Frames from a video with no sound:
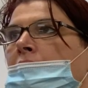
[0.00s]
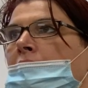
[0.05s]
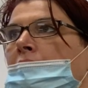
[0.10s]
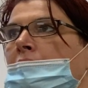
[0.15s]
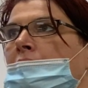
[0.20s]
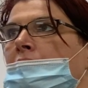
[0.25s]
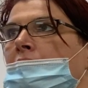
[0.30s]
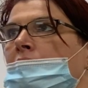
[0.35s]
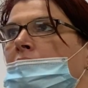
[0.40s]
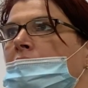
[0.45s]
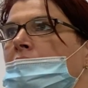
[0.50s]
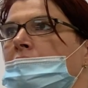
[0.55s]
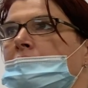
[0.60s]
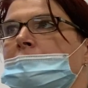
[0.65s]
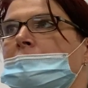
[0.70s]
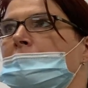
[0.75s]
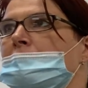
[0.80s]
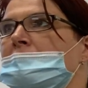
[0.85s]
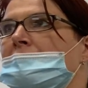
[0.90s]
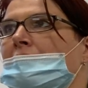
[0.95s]
and is
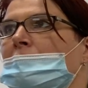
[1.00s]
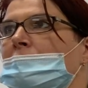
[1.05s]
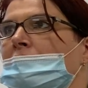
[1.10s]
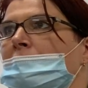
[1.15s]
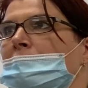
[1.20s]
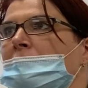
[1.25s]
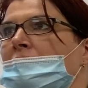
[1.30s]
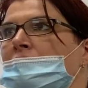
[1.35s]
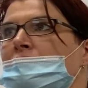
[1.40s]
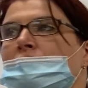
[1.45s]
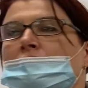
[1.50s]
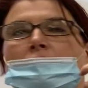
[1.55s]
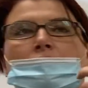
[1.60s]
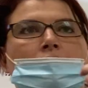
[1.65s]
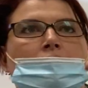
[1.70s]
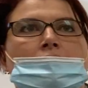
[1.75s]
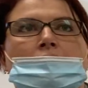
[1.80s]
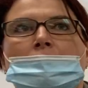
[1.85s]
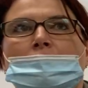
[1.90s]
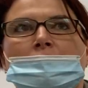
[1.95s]
upset with me.
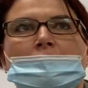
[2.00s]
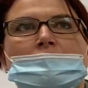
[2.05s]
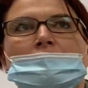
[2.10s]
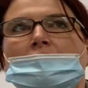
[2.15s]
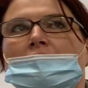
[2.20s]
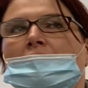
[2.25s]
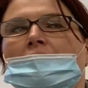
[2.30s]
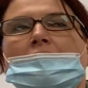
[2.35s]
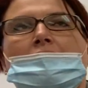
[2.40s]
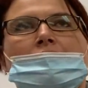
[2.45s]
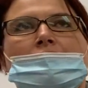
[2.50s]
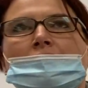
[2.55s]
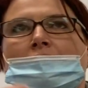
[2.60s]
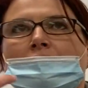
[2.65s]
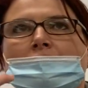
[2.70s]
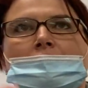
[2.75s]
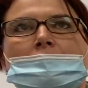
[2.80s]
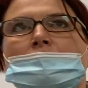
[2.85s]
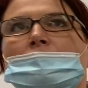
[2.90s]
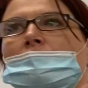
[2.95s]
So we started
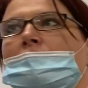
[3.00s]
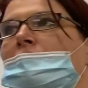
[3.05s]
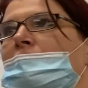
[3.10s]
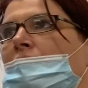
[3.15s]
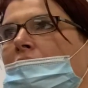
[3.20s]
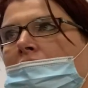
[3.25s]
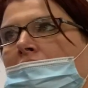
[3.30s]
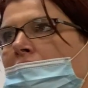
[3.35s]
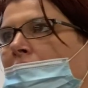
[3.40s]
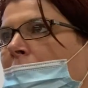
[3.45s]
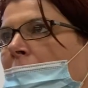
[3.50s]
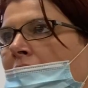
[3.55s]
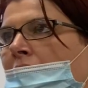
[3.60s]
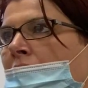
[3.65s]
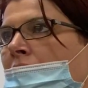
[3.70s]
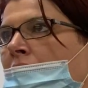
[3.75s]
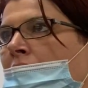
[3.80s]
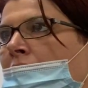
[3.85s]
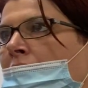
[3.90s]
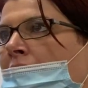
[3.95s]
having some sort of argument,
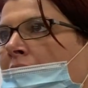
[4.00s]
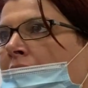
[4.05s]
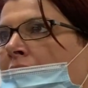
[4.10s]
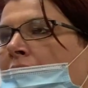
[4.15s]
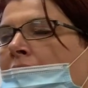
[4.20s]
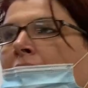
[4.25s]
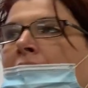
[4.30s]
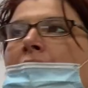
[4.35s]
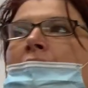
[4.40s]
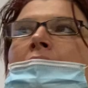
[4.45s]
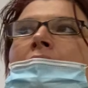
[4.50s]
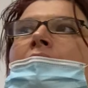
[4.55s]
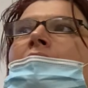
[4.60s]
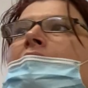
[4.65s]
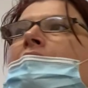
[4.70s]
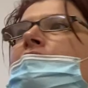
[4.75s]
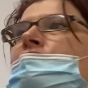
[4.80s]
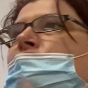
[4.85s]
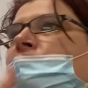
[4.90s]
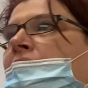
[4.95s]
right?
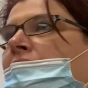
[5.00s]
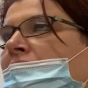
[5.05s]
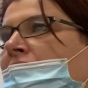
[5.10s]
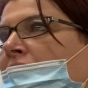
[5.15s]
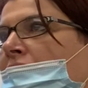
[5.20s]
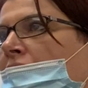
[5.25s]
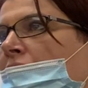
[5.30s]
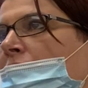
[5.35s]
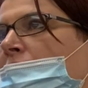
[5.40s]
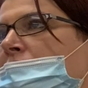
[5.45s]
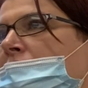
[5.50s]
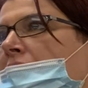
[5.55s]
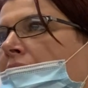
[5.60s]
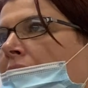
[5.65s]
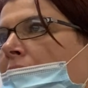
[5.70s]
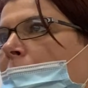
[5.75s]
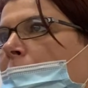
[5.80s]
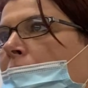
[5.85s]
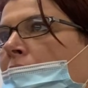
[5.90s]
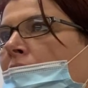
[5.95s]
Adrenaline goes
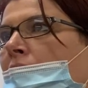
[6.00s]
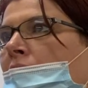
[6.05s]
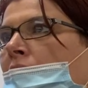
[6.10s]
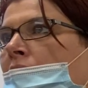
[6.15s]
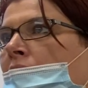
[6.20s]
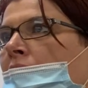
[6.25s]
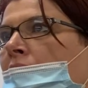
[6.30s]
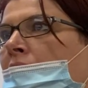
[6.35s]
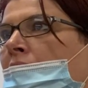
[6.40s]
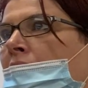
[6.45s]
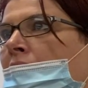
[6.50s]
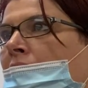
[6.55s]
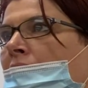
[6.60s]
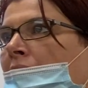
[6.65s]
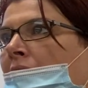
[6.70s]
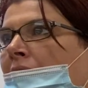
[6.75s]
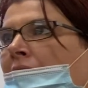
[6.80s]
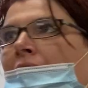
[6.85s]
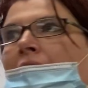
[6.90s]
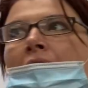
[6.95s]
up,
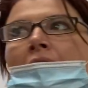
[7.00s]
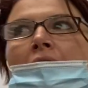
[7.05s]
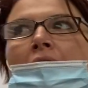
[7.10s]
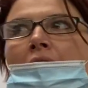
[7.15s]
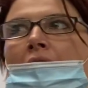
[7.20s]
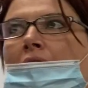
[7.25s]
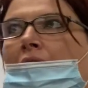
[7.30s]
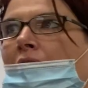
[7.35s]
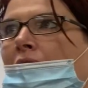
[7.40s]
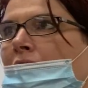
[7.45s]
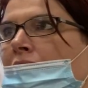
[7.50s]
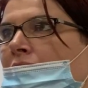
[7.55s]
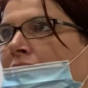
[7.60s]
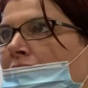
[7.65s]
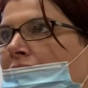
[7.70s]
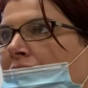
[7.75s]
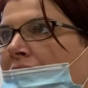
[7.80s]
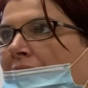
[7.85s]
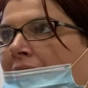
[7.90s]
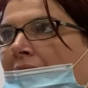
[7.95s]
right? All
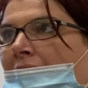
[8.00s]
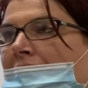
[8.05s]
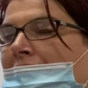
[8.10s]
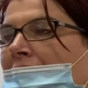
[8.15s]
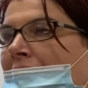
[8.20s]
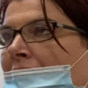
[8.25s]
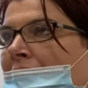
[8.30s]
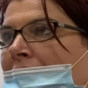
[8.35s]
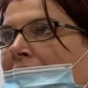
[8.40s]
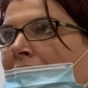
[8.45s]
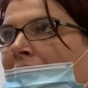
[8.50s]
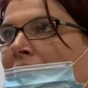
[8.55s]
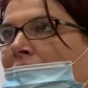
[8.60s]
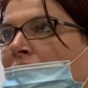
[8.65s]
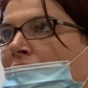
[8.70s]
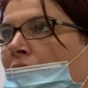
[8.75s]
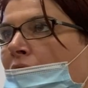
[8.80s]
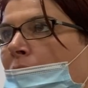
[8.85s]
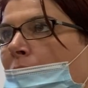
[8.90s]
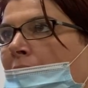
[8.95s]
of that
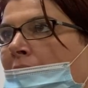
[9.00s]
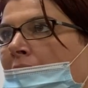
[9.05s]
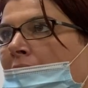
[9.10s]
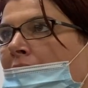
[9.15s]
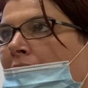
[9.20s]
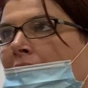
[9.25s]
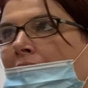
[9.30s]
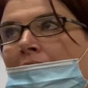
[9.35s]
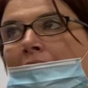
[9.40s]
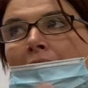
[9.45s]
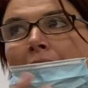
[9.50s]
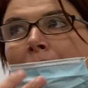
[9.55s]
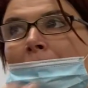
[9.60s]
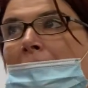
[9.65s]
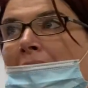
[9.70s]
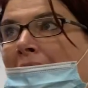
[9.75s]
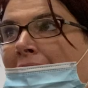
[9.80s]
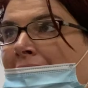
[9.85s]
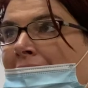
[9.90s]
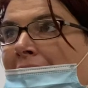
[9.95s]
insulin's going. I'm
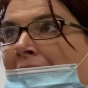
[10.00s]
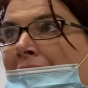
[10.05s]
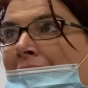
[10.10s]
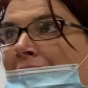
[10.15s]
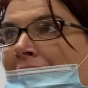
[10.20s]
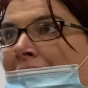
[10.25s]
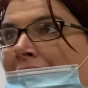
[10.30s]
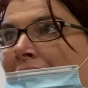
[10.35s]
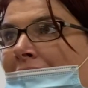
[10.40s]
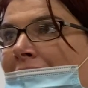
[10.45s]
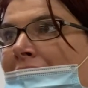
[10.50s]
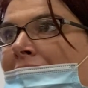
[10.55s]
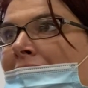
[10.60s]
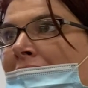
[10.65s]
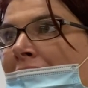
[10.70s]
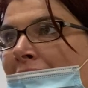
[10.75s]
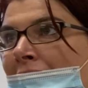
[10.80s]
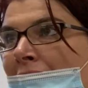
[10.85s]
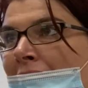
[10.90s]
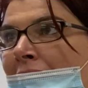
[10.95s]
not eating,
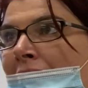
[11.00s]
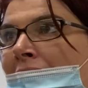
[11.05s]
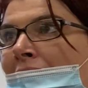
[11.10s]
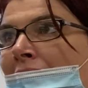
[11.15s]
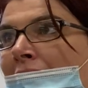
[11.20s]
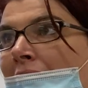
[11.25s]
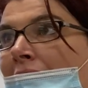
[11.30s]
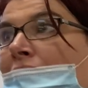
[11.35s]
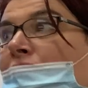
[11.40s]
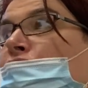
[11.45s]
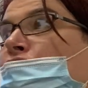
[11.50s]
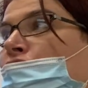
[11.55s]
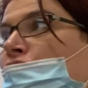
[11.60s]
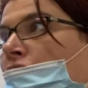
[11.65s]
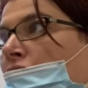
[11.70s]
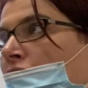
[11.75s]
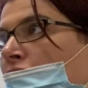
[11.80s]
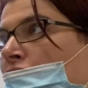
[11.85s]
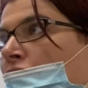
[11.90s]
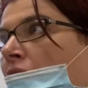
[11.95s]
right?
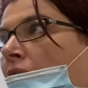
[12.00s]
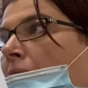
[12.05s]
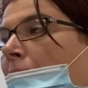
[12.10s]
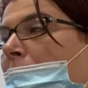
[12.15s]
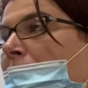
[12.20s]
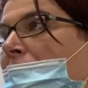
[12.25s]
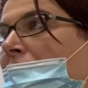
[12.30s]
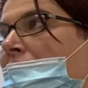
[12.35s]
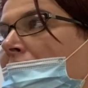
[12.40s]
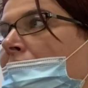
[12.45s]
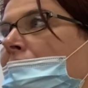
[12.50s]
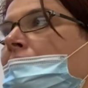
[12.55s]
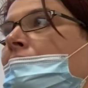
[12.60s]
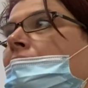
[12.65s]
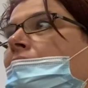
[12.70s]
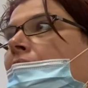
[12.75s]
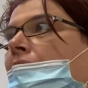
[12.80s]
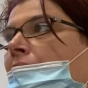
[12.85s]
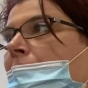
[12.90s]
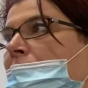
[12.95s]
Sugar drops.
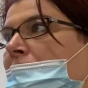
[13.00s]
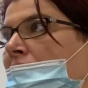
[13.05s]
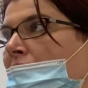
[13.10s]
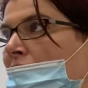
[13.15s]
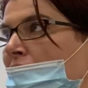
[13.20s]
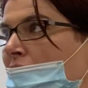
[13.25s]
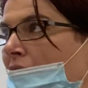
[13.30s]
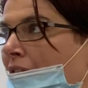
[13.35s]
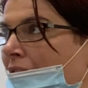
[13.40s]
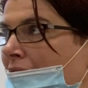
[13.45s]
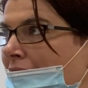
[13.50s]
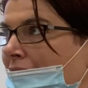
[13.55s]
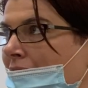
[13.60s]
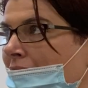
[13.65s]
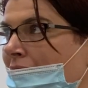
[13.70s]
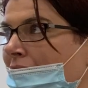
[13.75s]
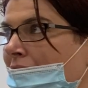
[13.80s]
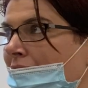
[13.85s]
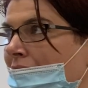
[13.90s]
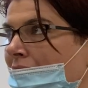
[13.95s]
I'm still
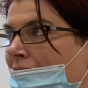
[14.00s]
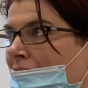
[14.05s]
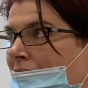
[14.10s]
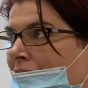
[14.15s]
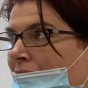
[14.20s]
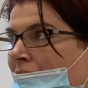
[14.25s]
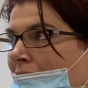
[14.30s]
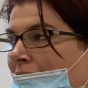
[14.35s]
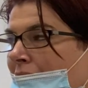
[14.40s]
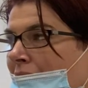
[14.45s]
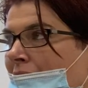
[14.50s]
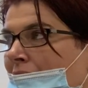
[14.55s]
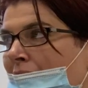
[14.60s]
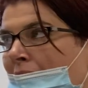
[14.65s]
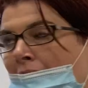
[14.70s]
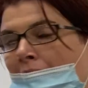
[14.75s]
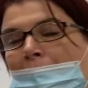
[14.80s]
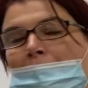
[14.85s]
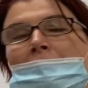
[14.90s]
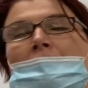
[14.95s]
talking, right?
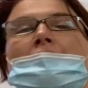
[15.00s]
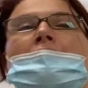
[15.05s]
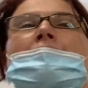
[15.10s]
But